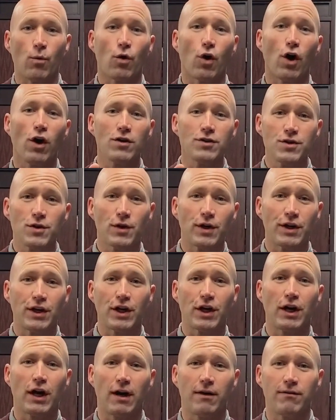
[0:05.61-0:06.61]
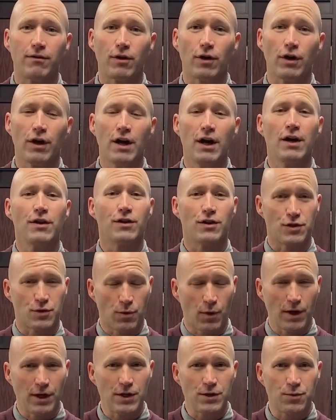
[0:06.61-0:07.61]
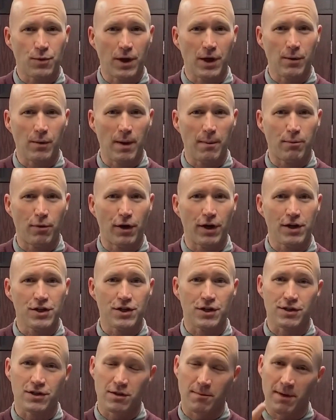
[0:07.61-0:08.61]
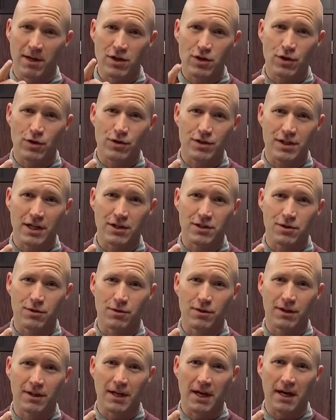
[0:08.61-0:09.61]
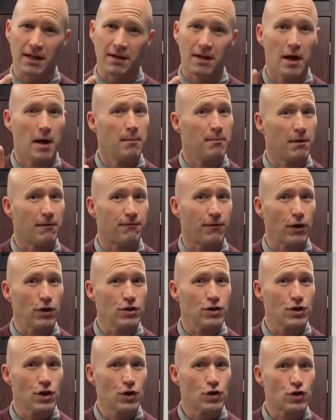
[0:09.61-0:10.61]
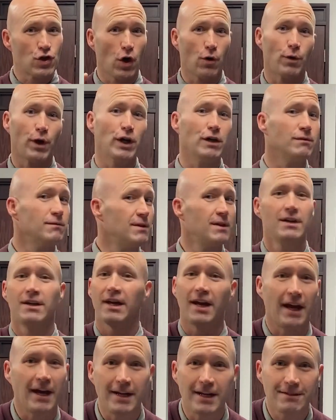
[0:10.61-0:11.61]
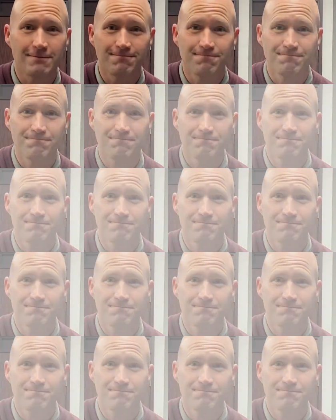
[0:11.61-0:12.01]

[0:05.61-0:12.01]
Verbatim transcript: and we're also going to cover the twenty twenty-one predictions, so make sure you stay tuned to the end. But first, show reel, hit it!